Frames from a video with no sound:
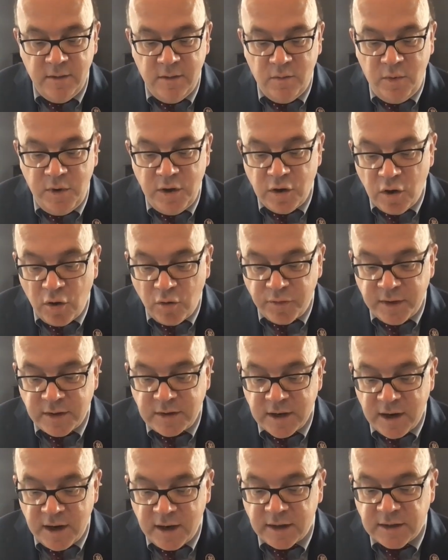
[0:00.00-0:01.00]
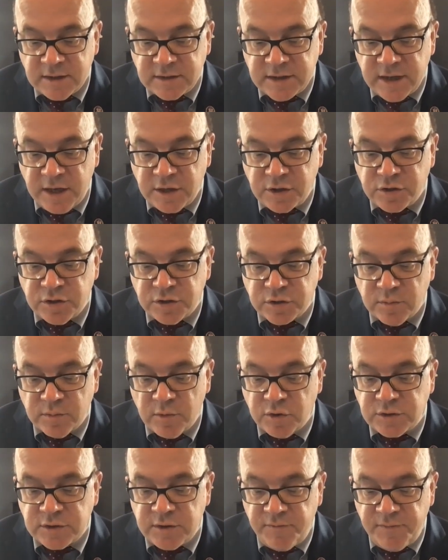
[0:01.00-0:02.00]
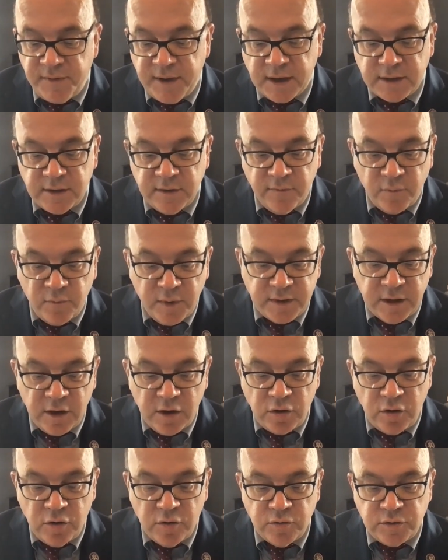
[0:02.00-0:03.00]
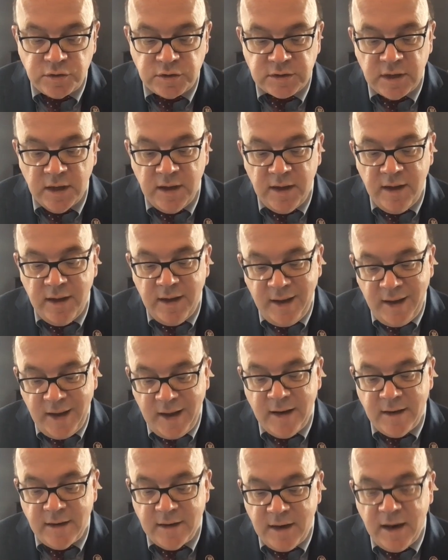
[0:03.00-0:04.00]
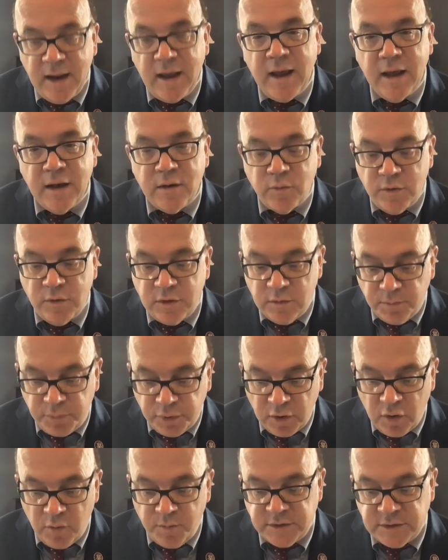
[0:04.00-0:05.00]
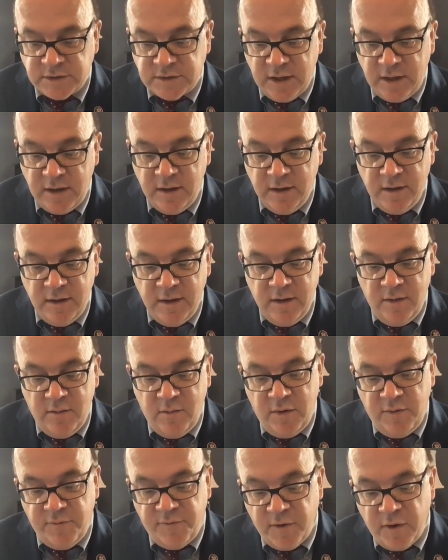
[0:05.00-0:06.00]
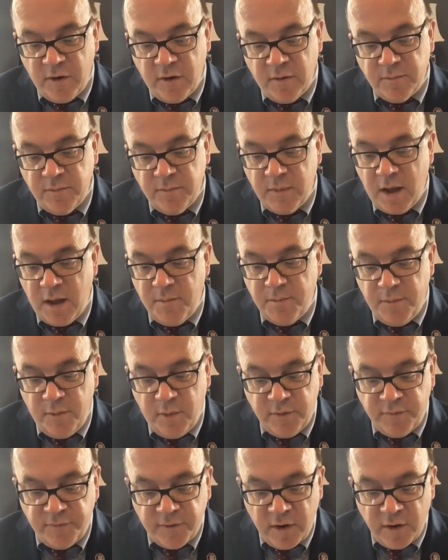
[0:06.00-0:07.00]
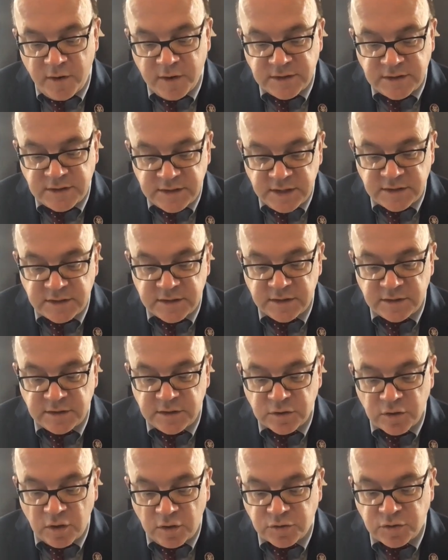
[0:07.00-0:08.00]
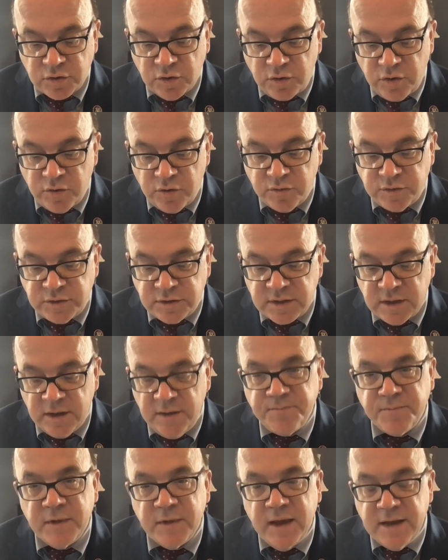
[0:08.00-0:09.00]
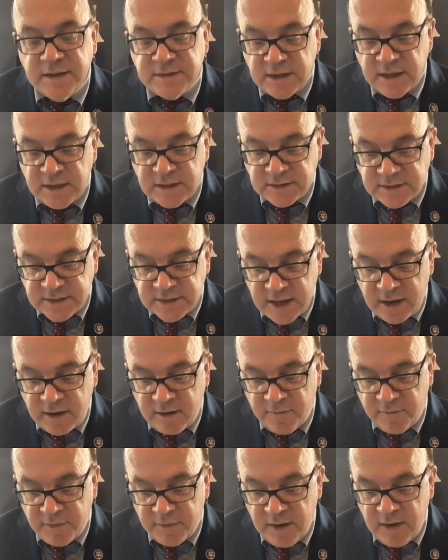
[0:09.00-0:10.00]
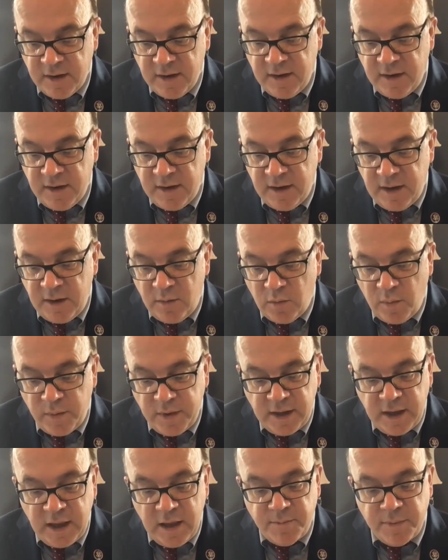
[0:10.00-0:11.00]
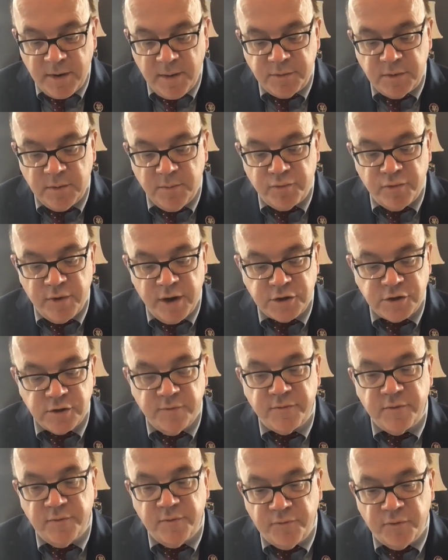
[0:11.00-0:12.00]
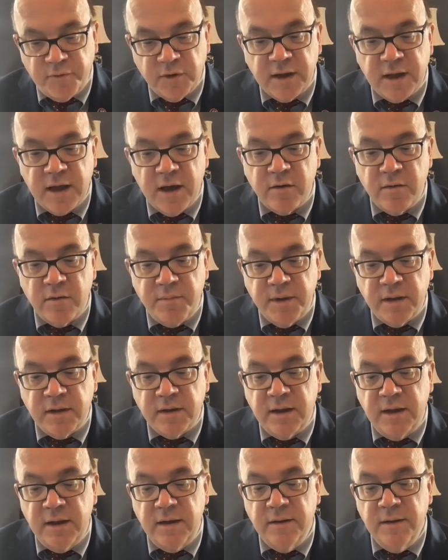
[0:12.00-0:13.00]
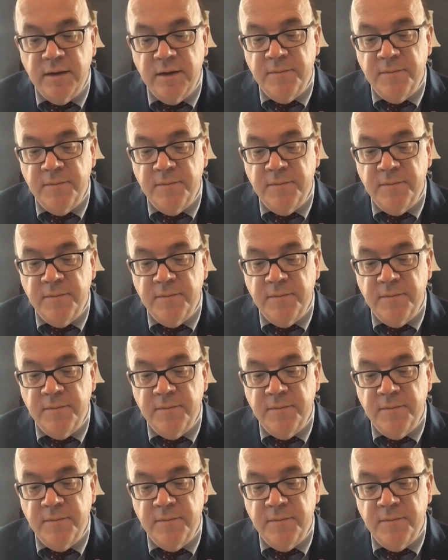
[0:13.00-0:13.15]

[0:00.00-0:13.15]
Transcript: We know that targeted sanctions are most effective when they are used hand in hand with diplomacy, when foreign assistance is also used as an incentive, and when we keep up the pressure for full accountability.